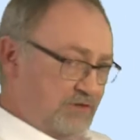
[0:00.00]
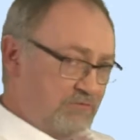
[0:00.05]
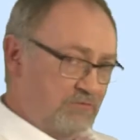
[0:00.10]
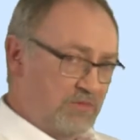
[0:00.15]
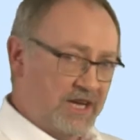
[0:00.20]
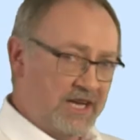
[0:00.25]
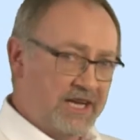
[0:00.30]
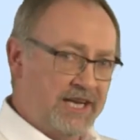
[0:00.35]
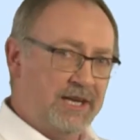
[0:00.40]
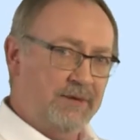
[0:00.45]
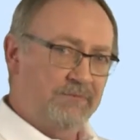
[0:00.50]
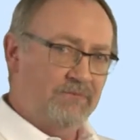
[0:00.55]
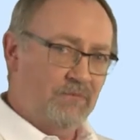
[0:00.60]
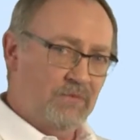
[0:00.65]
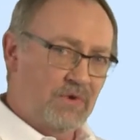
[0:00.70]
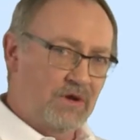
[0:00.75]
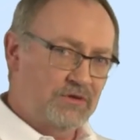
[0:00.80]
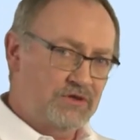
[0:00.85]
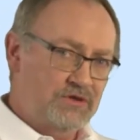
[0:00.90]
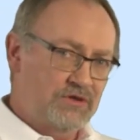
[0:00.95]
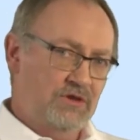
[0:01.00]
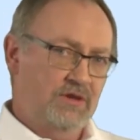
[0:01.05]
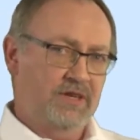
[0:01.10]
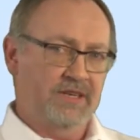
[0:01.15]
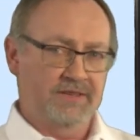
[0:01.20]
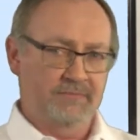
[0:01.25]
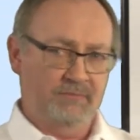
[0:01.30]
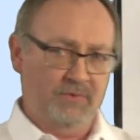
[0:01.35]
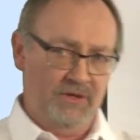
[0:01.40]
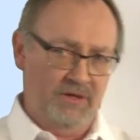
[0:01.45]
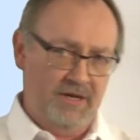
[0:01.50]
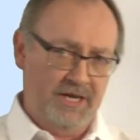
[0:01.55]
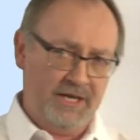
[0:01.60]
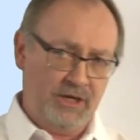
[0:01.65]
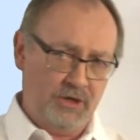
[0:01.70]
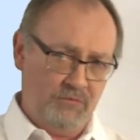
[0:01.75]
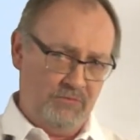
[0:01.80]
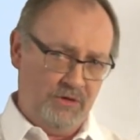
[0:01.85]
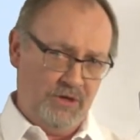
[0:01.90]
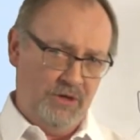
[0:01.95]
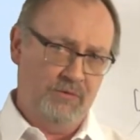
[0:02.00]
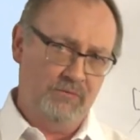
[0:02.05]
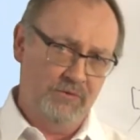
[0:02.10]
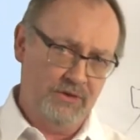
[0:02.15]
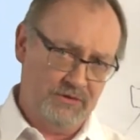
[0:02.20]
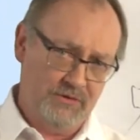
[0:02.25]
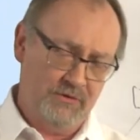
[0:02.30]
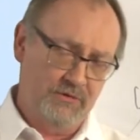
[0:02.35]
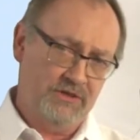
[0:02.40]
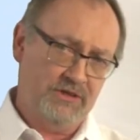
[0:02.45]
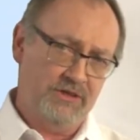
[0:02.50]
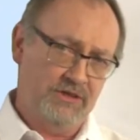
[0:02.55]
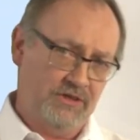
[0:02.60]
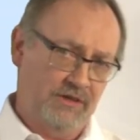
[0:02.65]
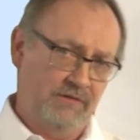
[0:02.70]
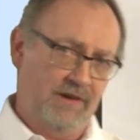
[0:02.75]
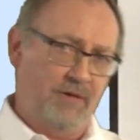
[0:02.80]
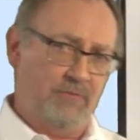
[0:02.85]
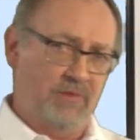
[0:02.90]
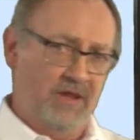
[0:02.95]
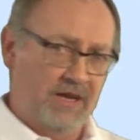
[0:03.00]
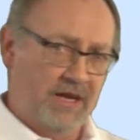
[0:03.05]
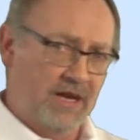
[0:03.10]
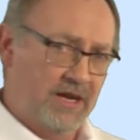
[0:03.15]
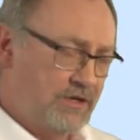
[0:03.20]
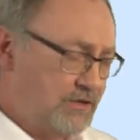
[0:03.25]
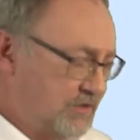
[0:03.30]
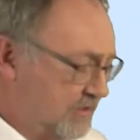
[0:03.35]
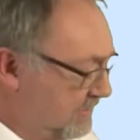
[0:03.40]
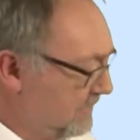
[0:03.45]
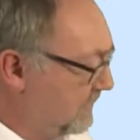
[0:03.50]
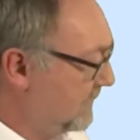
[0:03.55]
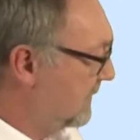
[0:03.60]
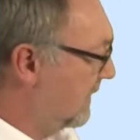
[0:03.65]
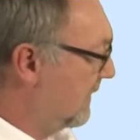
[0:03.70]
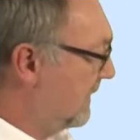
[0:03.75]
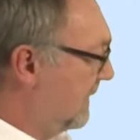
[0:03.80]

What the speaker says: to be, whilst you can apply compute resources to your applications